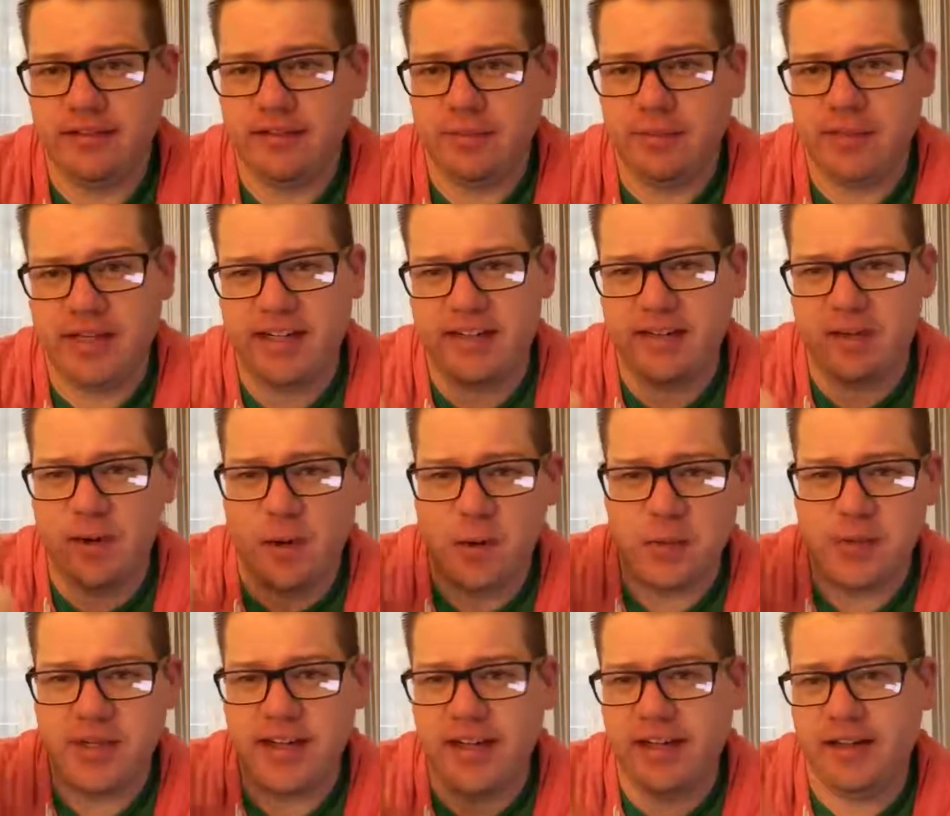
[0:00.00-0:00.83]
I'm in a
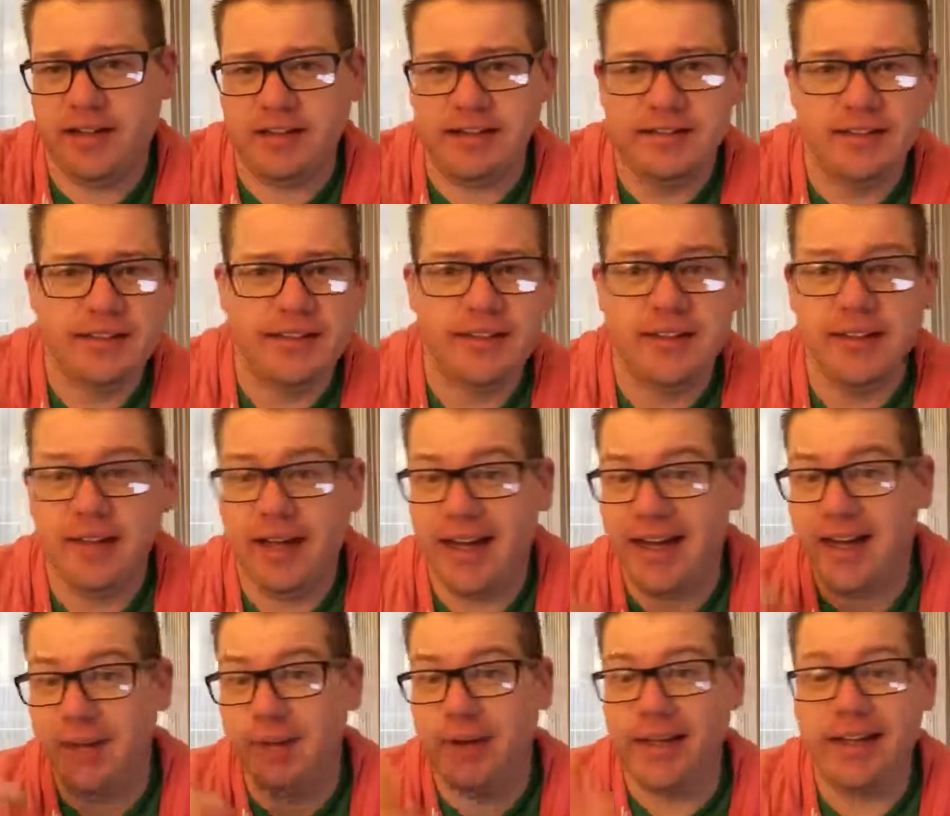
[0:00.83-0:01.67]
hotel.
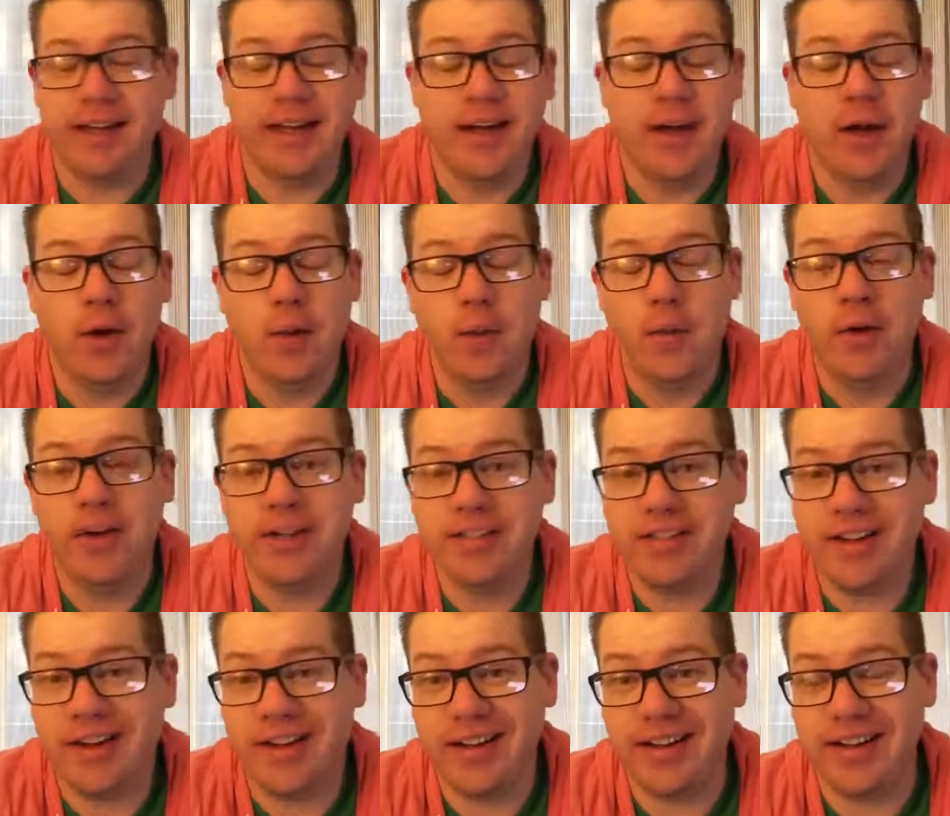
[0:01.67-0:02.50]
Anyway, we're
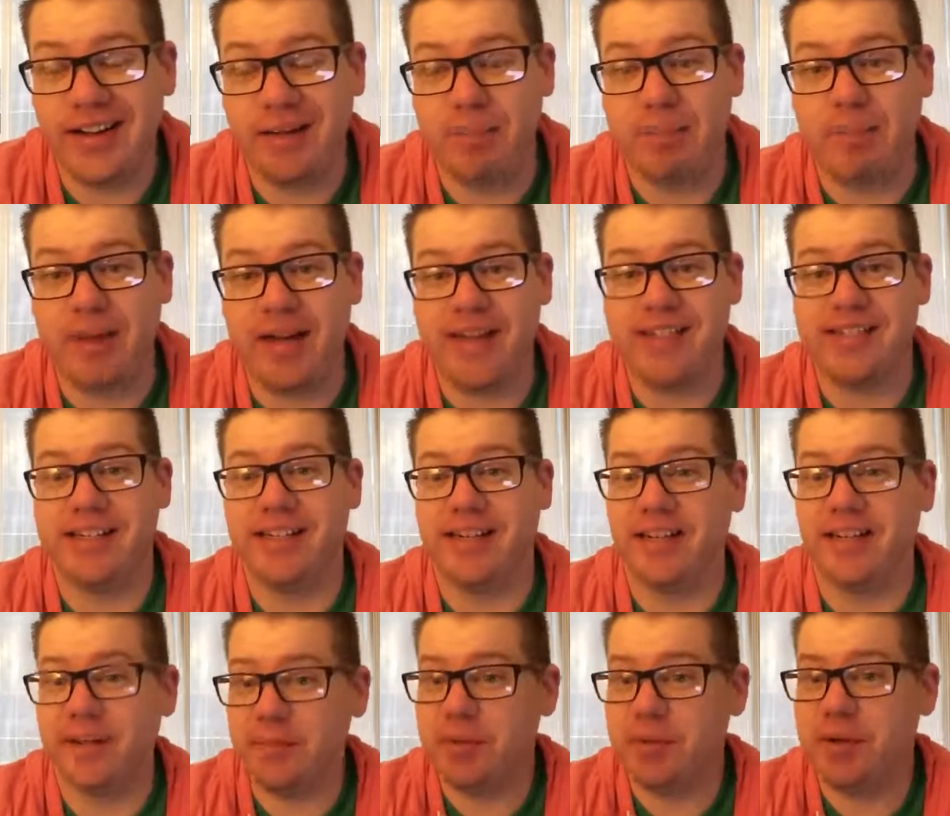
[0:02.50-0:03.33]
talking
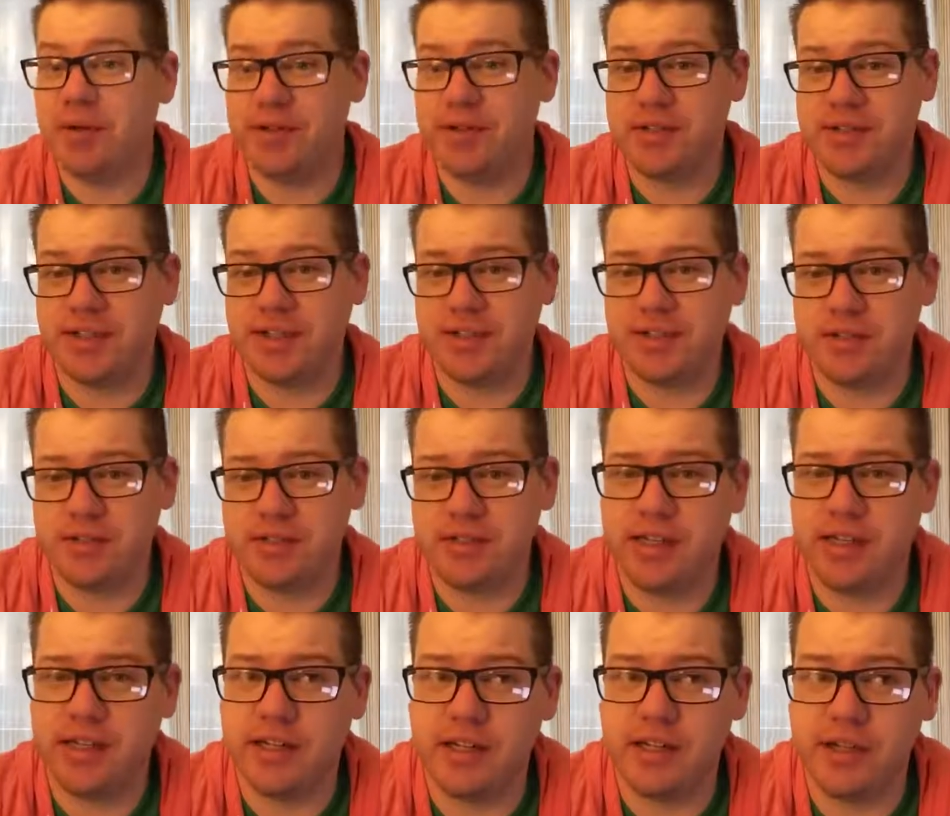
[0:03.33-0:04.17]
basic computer
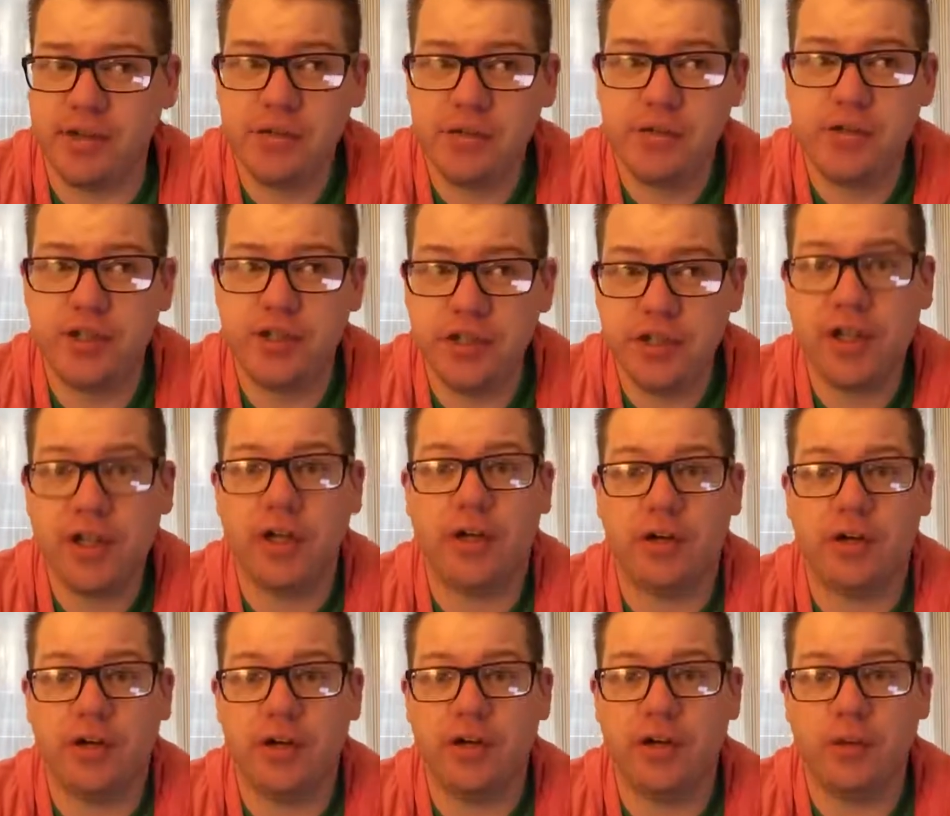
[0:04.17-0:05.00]
skills that you should
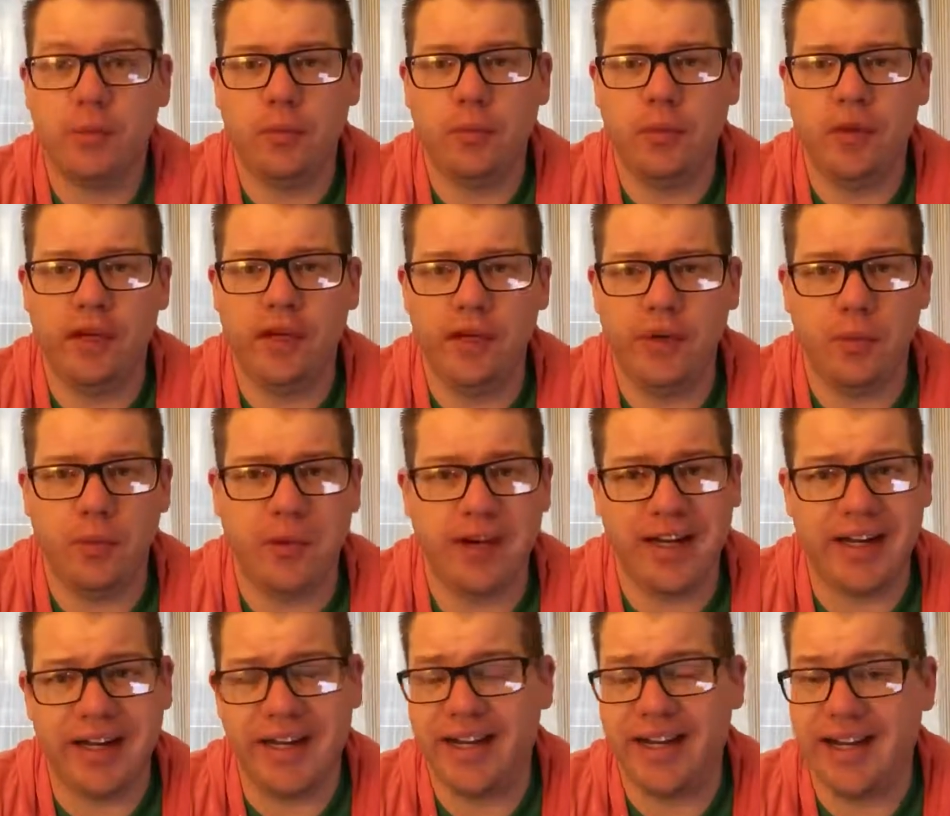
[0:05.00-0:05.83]
learn when you
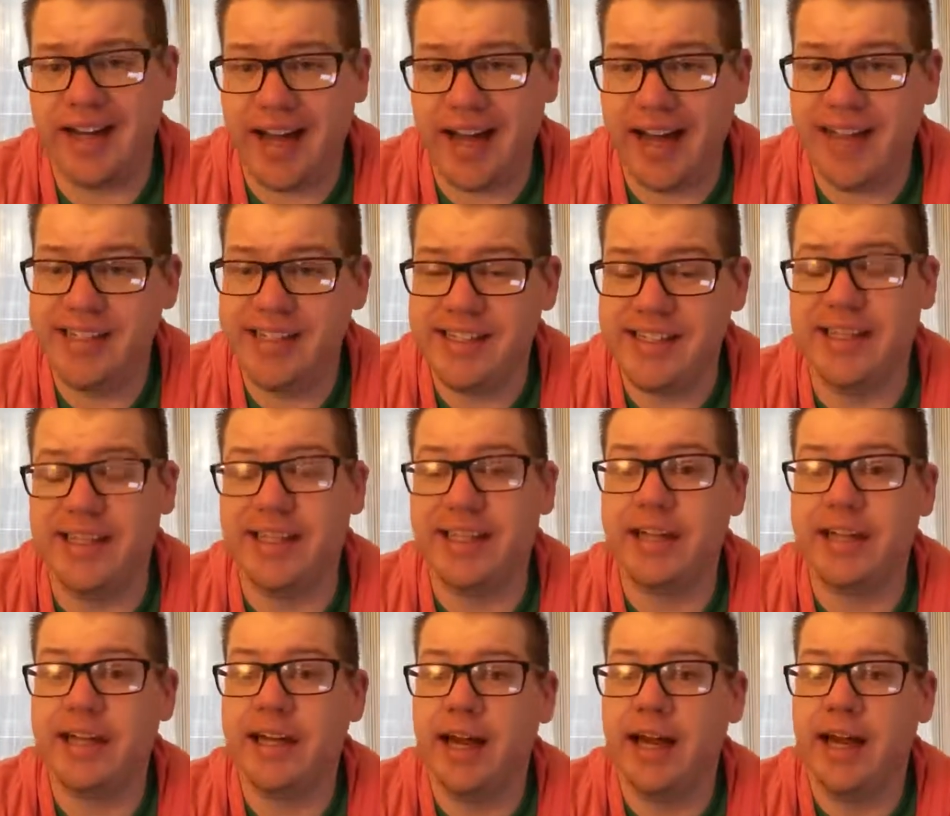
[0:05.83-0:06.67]
want to get into
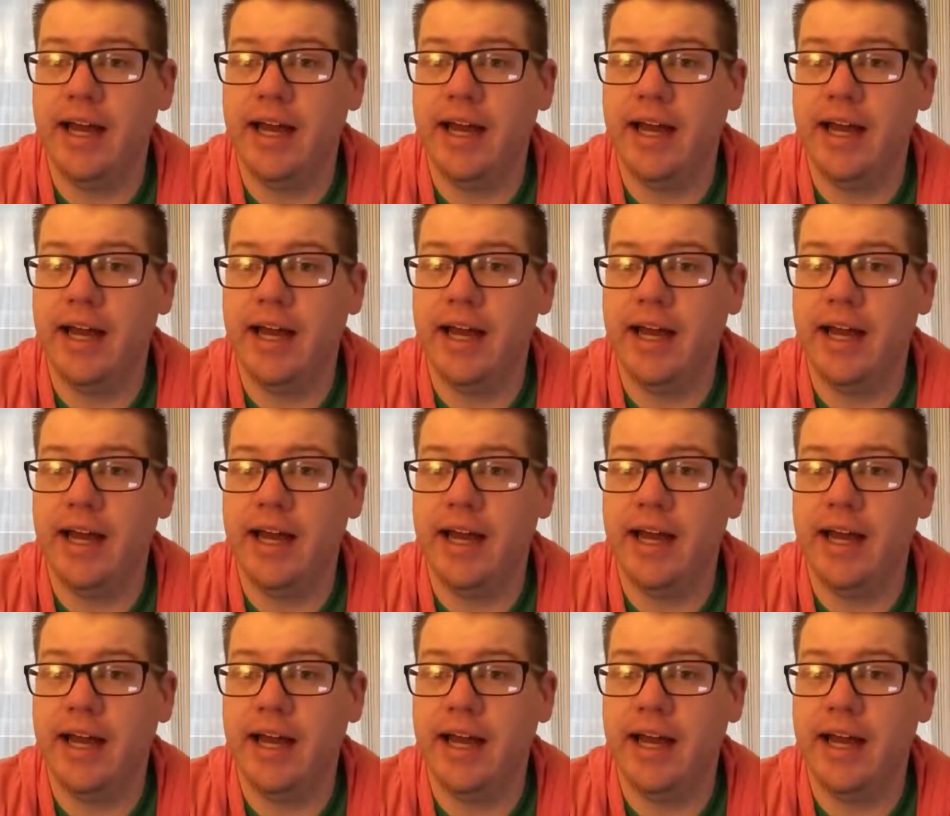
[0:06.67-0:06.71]
IT.